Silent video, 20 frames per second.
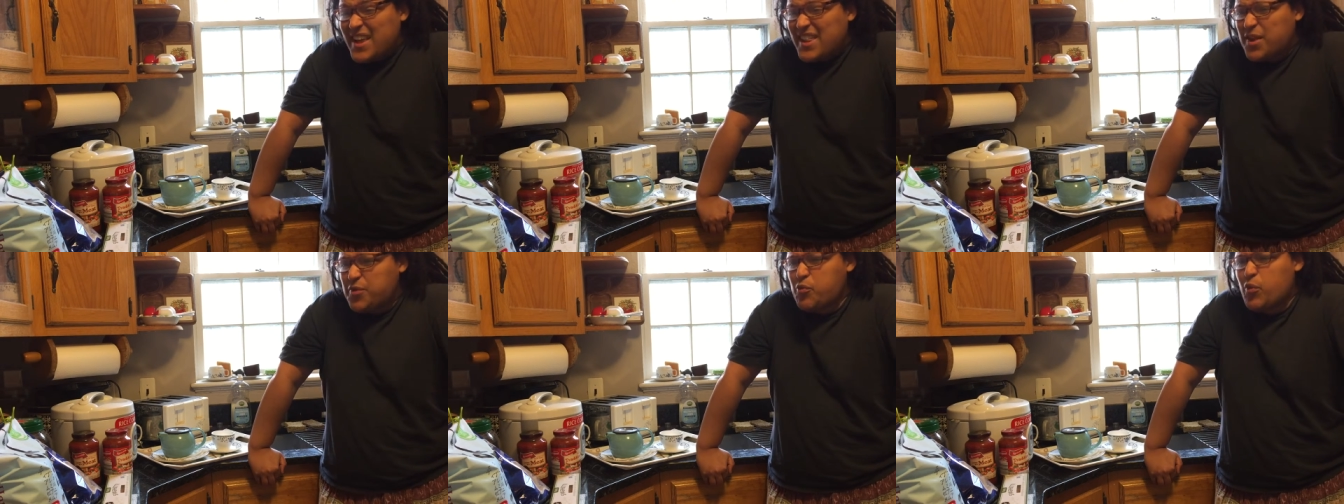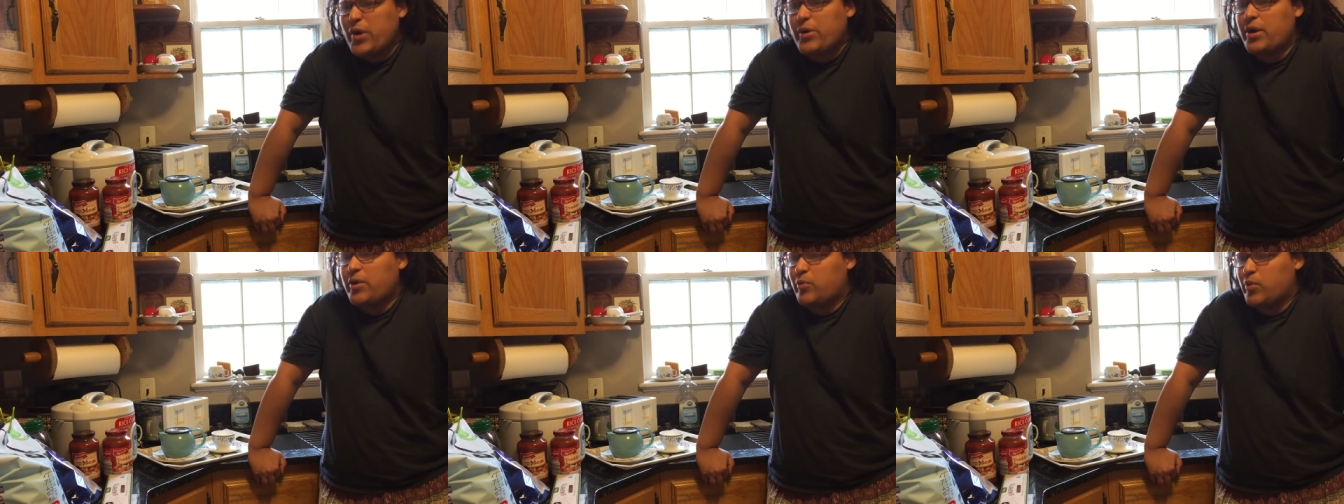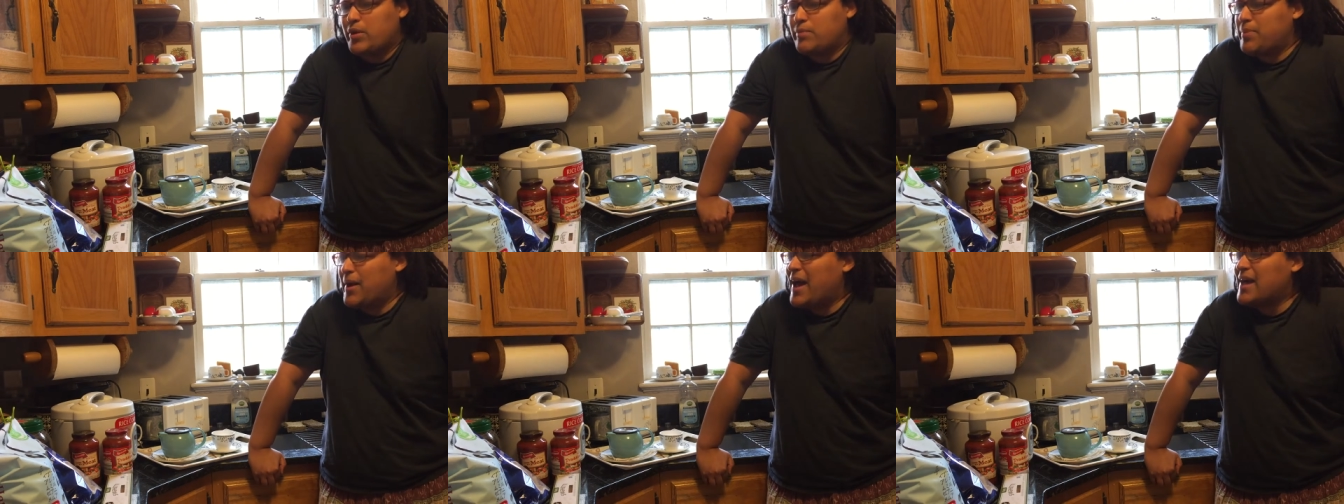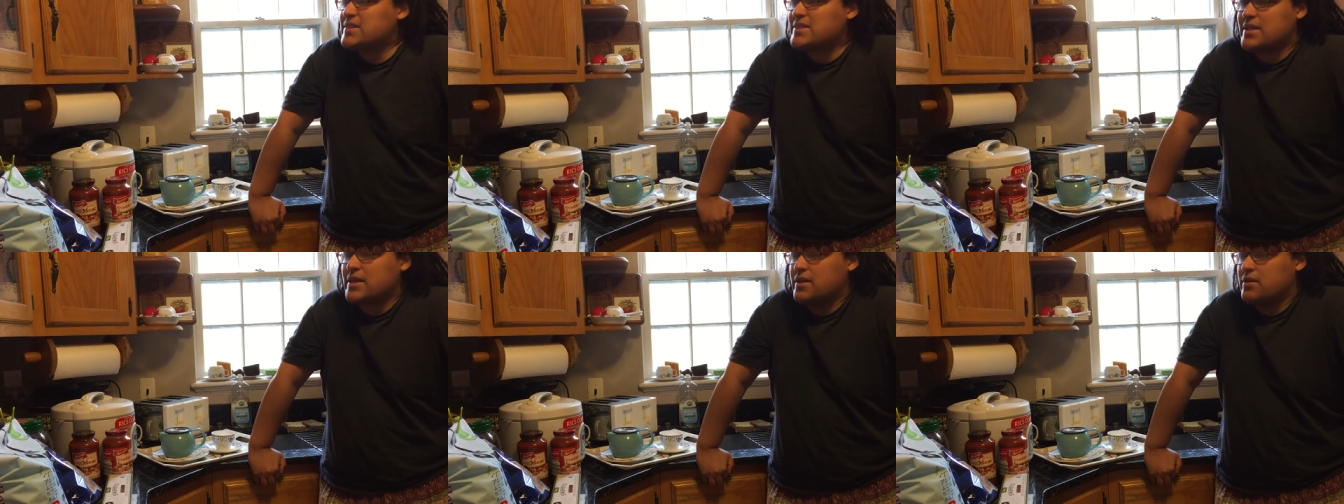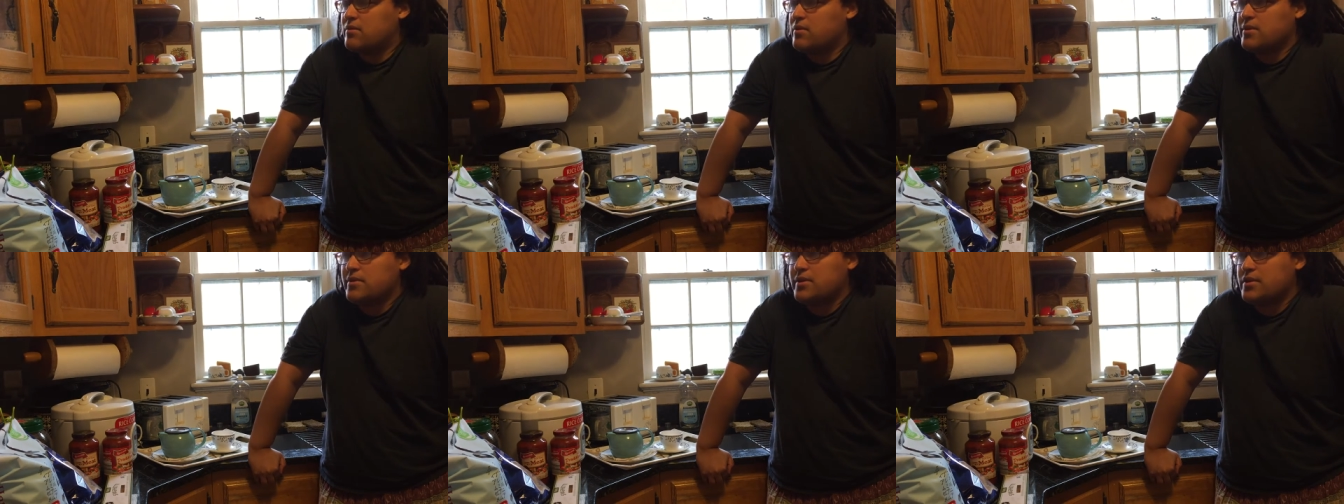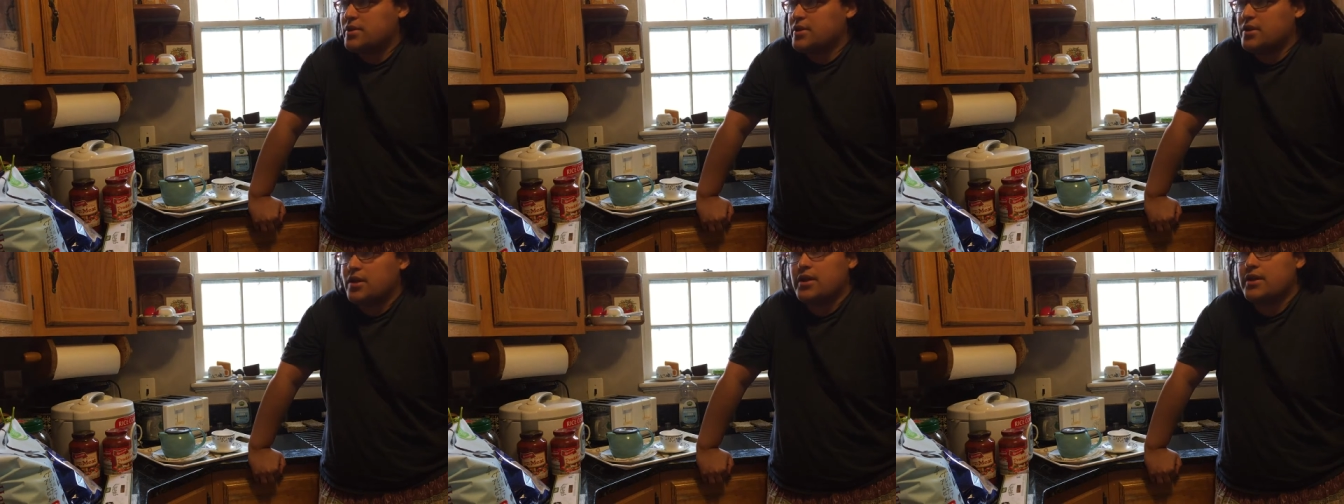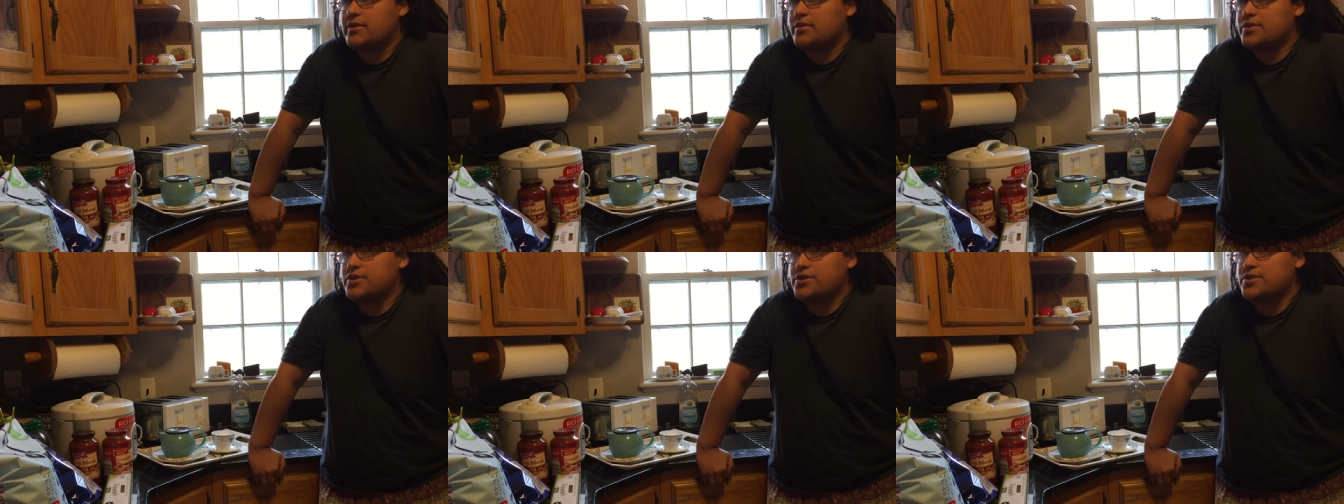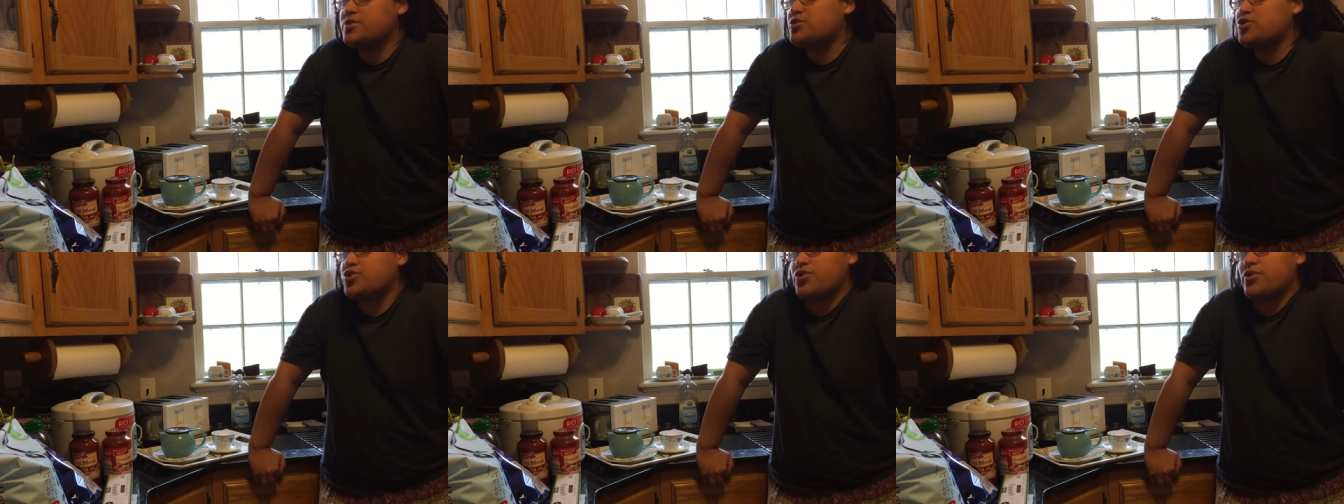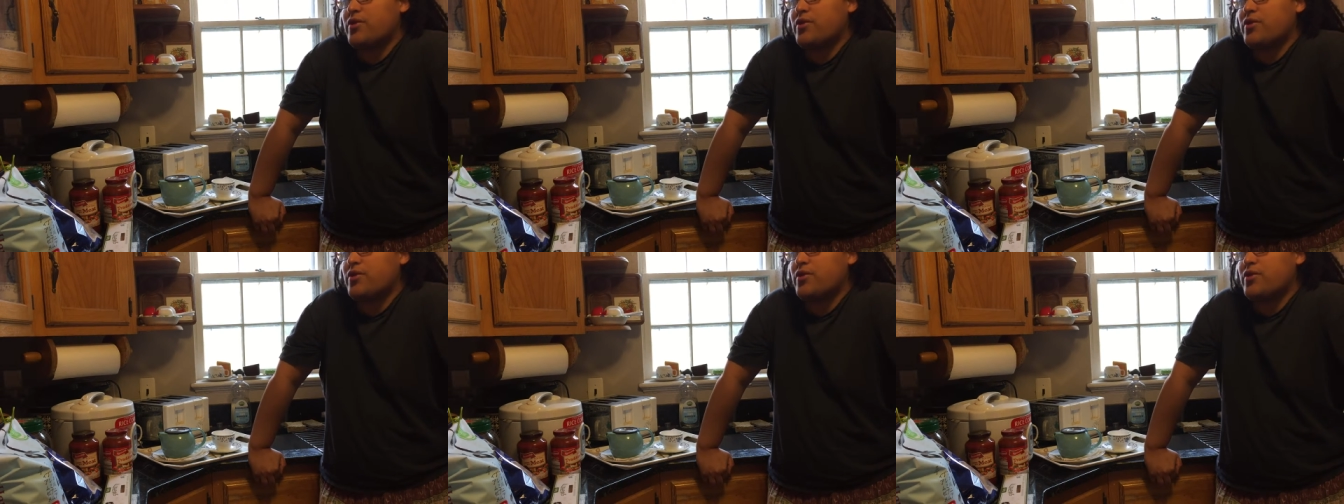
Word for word: I think we're past that, to, like, just,